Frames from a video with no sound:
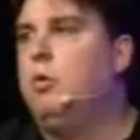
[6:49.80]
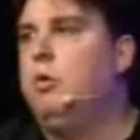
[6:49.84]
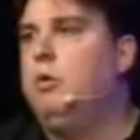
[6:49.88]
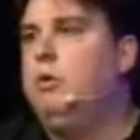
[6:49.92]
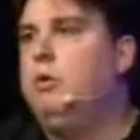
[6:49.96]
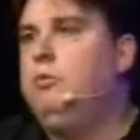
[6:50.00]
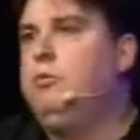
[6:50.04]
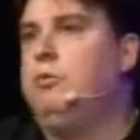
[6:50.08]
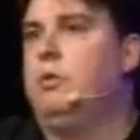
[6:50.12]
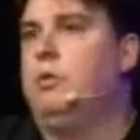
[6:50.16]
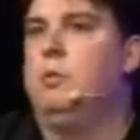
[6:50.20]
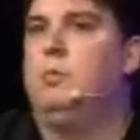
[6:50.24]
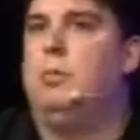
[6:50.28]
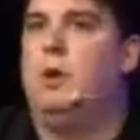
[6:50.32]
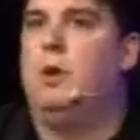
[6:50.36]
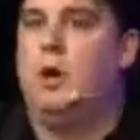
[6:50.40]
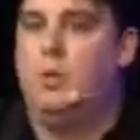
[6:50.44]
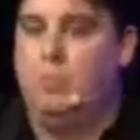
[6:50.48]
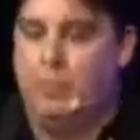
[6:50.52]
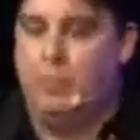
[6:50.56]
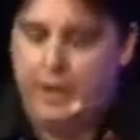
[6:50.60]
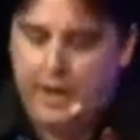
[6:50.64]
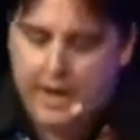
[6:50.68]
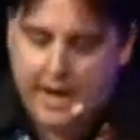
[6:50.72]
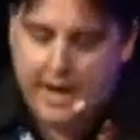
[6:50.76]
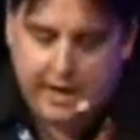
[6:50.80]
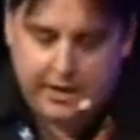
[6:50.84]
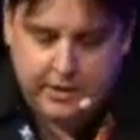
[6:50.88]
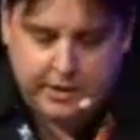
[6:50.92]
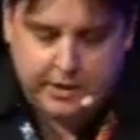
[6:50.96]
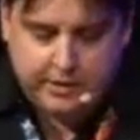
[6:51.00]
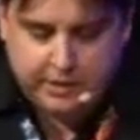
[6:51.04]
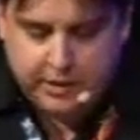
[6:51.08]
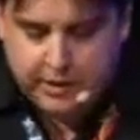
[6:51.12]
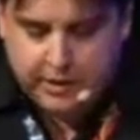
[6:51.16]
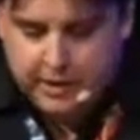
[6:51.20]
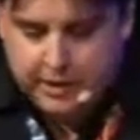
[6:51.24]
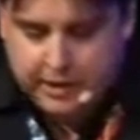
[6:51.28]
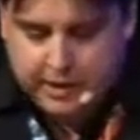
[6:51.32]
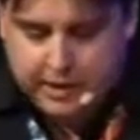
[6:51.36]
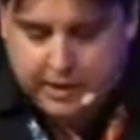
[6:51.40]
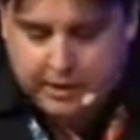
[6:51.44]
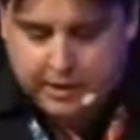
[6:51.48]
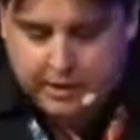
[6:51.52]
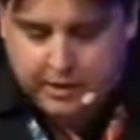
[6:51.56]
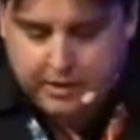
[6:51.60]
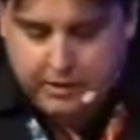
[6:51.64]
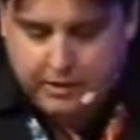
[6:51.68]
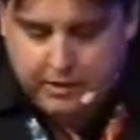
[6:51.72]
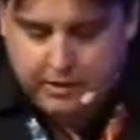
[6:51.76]
more for the barb. We added
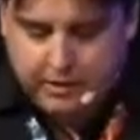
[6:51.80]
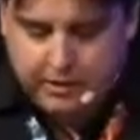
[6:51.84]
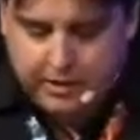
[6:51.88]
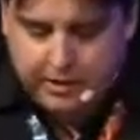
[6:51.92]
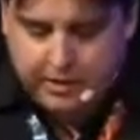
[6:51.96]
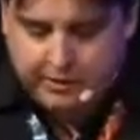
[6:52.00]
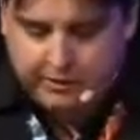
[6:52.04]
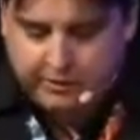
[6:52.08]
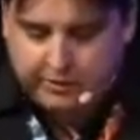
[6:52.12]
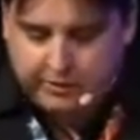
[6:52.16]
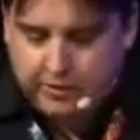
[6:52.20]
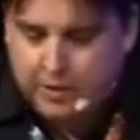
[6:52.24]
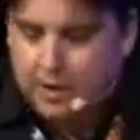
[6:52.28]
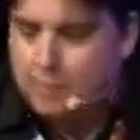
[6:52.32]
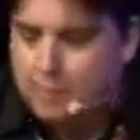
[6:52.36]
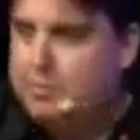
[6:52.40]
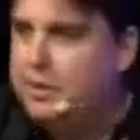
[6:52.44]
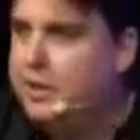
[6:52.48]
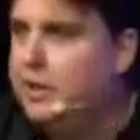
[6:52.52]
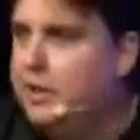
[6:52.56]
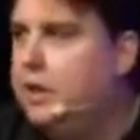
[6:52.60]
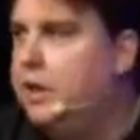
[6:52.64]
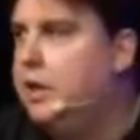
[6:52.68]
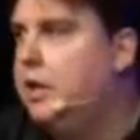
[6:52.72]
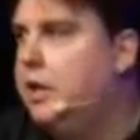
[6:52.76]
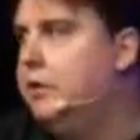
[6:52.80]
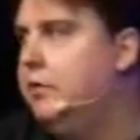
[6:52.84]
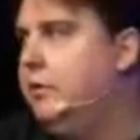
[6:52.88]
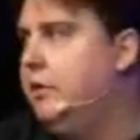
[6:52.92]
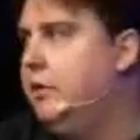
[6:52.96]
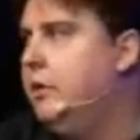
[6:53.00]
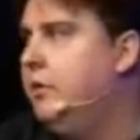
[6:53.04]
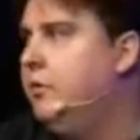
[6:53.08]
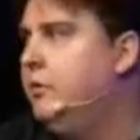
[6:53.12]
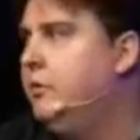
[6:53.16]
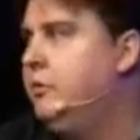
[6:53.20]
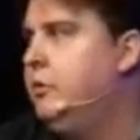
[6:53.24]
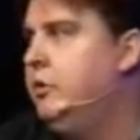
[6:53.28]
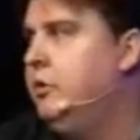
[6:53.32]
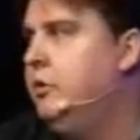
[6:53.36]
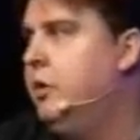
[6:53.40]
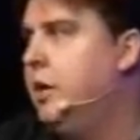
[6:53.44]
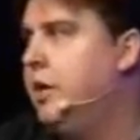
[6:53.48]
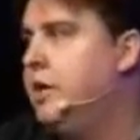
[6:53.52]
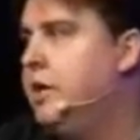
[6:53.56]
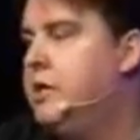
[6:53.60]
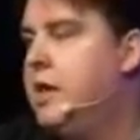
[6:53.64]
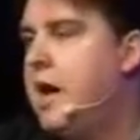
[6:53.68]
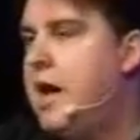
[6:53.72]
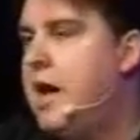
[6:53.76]
this ability of his to
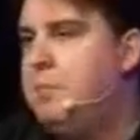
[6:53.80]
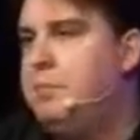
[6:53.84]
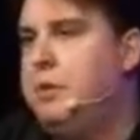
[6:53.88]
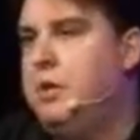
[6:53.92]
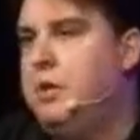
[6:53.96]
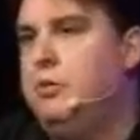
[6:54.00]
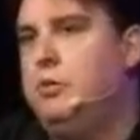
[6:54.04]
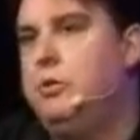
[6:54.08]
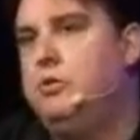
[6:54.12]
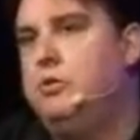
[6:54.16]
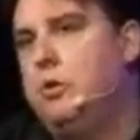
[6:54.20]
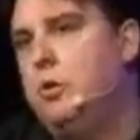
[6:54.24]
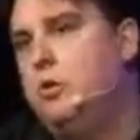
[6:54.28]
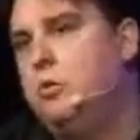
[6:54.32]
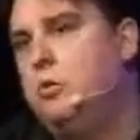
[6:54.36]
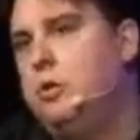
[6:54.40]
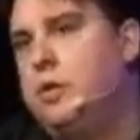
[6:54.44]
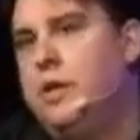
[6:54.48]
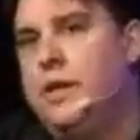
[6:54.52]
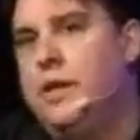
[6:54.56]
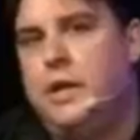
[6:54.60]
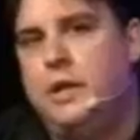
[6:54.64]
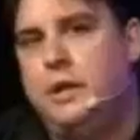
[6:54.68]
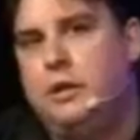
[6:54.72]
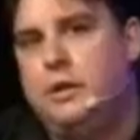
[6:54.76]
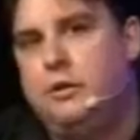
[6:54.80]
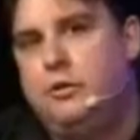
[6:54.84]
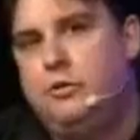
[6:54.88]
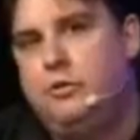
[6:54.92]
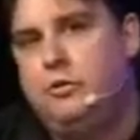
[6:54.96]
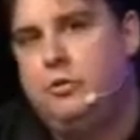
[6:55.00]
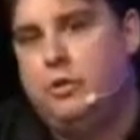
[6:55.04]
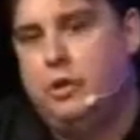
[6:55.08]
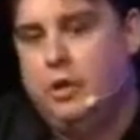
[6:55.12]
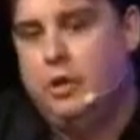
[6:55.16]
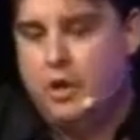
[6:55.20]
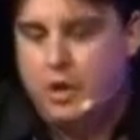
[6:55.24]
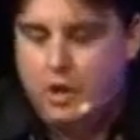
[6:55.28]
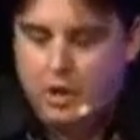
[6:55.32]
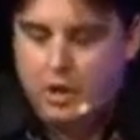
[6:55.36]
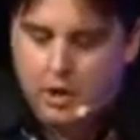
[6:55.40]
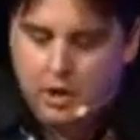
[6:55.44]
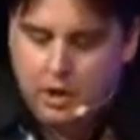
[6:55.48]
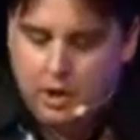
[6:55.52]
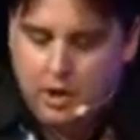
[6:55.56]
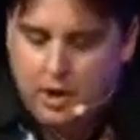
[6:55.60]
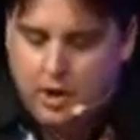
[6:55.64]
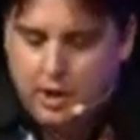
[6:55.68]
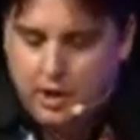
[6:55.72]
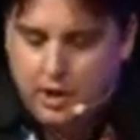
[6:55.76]
like tap into his own lineage
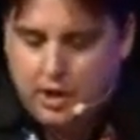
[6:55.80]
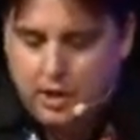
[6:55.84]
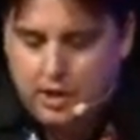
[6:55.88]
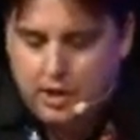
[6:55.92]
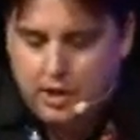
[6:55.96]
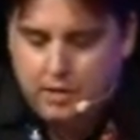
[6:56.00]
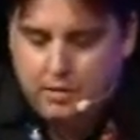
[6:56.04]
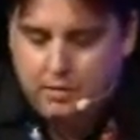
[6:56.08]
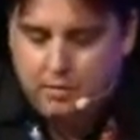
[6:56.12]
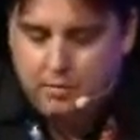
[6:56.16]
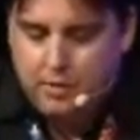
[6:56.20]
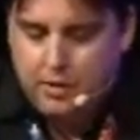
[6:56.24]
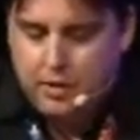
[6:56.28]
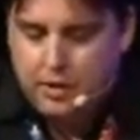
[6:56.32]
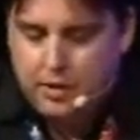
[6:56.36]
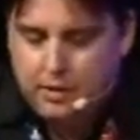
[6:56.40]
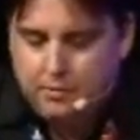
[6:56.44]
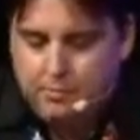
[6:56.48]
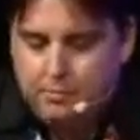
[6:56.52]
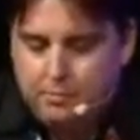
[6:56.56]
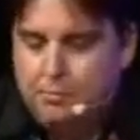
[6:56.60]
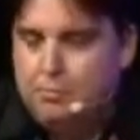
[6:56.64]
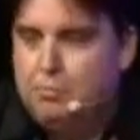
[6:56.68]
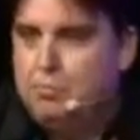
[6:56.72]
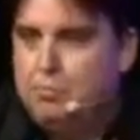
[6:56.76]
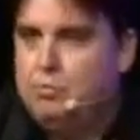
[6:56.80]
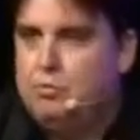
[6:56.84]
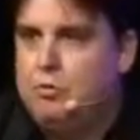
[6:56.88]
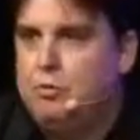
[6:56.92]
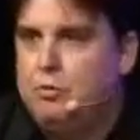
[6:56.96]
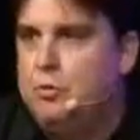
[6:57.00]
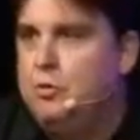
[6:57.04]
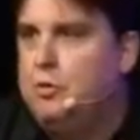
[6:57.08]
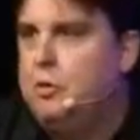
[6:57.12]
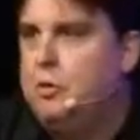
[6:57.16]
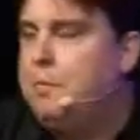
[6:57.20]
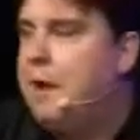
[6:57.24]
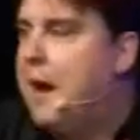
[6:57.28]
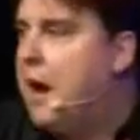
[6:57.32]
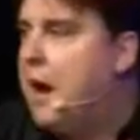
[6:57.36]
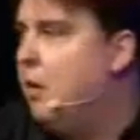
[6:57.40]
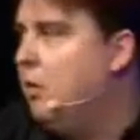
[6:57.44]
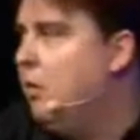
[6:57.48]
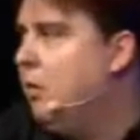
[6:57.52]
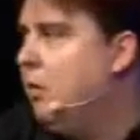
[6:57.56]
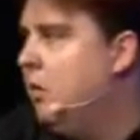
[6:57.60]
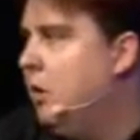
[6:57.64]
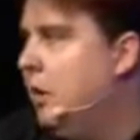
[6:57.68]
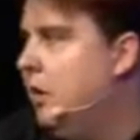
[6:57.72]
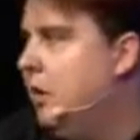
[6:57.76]
through the
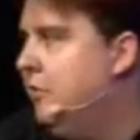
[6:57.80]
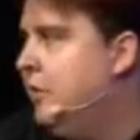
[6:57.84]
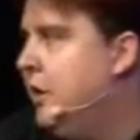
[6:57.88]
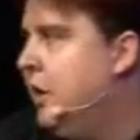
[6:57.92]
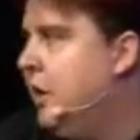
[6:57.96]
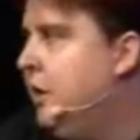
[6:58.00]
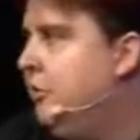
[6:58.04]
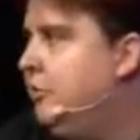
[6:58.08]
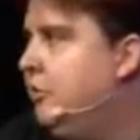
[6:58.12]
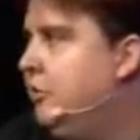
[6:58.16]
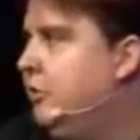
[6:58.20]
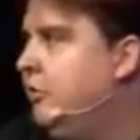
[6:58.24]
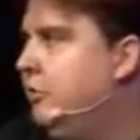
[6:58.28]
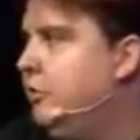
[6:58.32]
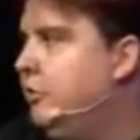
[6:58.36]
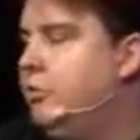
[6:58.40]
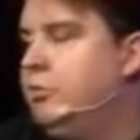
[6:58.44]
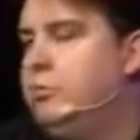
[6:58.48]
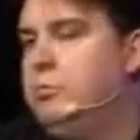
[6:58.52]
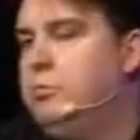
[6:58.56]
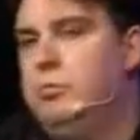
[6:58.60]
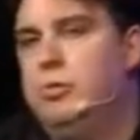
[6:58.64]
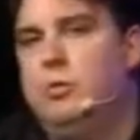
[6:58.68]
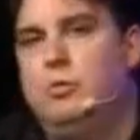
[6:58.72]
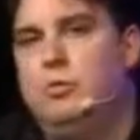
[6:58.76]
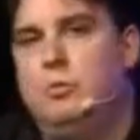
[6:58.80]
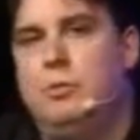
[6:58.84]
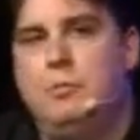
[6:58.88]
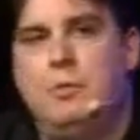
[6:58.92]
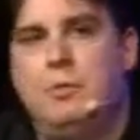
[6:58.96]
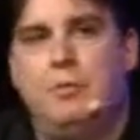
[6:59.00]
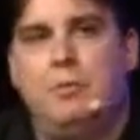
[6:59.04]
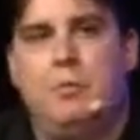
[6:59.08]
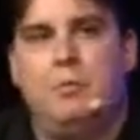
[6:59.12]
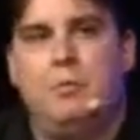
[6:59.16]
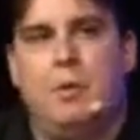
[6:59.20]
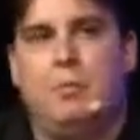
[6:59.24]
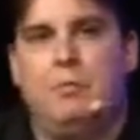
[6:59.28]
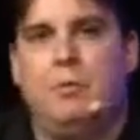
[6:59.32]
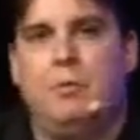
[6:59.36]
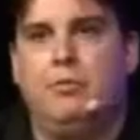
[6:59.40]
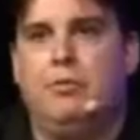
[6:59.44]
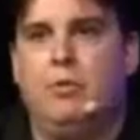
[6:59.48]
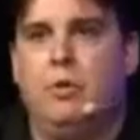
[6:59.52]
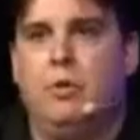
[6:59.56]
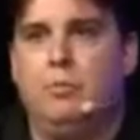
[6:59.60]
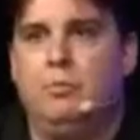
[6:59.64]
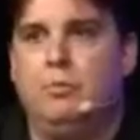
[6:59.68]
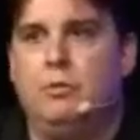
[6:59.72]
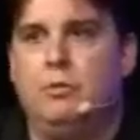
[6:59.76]
power of the ancients, whom you may remember
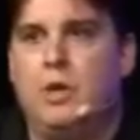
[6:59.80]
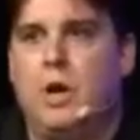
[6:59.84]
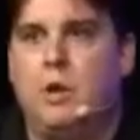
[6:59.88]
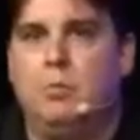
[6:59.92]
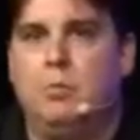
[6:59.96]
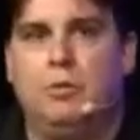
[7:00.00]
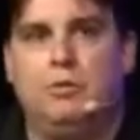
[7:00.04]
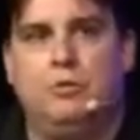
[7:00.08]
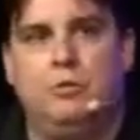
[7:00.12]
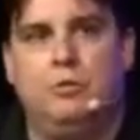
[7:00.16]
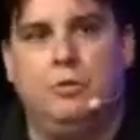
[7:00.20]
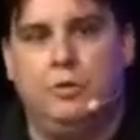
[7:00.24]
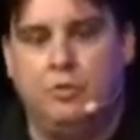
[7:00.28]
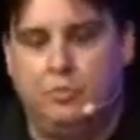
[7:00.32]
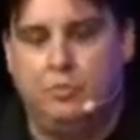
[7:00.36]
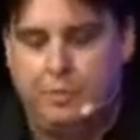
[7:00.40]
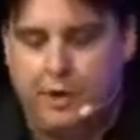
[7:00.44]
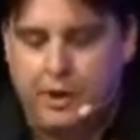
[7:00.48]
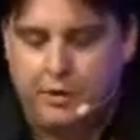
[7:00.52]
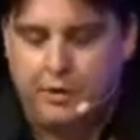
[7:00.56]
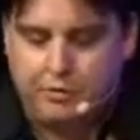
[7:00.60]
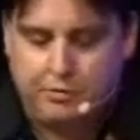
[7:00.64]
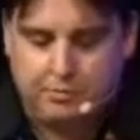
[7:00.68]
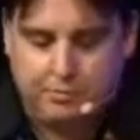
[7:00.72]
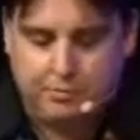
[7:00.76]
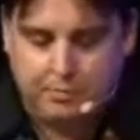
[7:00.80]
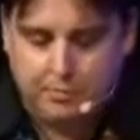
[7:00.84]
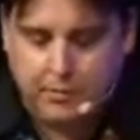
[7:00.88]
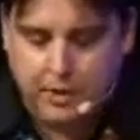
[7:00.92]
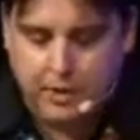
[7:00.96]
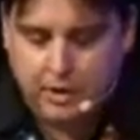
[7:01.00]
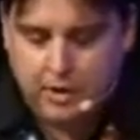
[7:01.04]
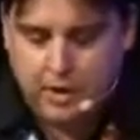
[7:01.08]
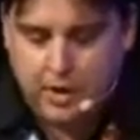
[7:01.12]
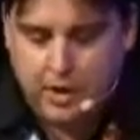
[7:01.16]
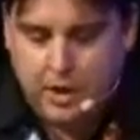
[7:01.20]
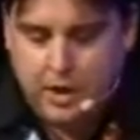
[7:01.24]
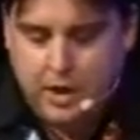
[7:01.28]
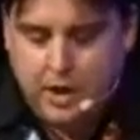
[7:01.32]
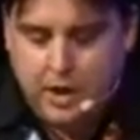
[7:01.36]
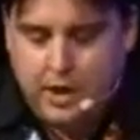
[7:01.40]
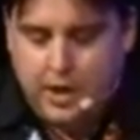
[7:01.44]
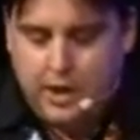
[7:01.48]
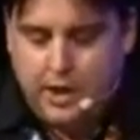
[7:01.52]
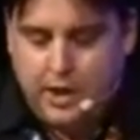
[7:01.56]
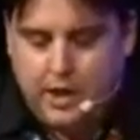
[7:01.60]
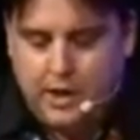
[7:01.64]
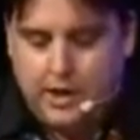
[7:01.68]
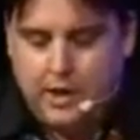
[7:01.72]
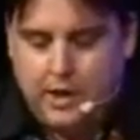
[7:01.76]
from Diablo 2 expansion.
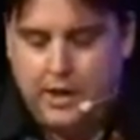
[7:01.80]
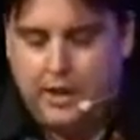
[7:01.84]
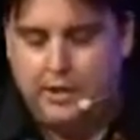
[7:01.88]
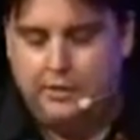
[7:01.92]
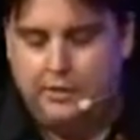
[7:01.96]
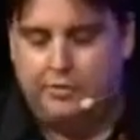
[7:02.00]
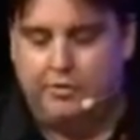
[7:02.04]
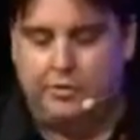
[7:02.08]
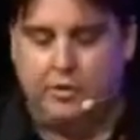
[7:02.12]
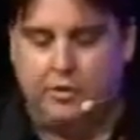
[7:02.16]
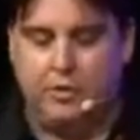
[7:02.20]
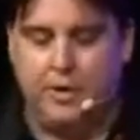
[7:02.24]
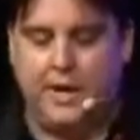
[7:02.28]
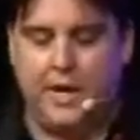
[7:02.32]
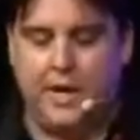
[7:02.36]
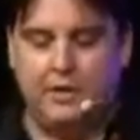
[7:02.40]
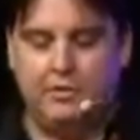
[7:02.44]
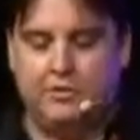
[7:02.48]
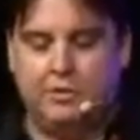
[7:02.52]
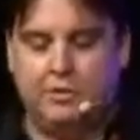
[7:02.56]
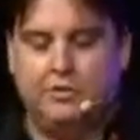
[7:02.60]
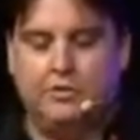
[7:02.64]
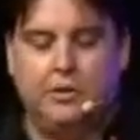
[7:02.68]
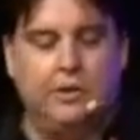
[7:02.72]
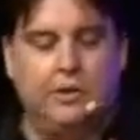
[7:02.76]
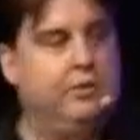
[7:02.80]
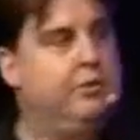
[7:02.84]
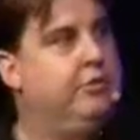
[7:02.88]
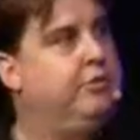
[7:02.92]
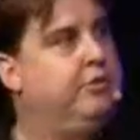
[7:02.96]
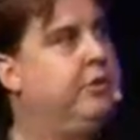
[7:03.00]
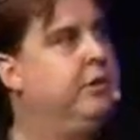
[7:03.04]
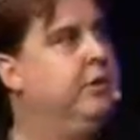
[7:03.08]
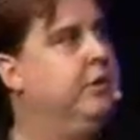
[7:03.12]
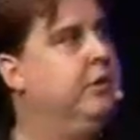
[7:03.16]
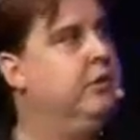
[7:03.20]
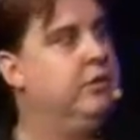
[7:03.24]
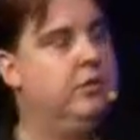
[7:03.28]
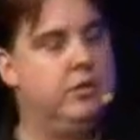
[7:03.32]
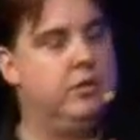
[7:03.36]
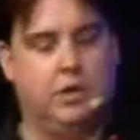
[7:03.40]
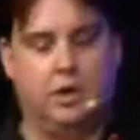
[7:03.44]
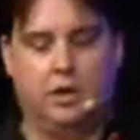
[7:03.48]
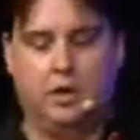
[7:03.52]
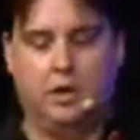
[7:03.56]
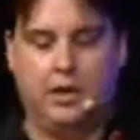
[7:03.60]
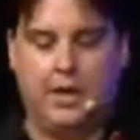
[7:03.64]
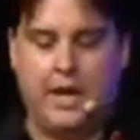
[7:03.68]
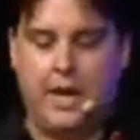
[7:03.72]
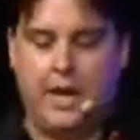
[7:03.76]
And so he has this other skill
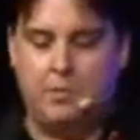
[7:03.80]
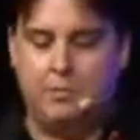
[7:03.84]
called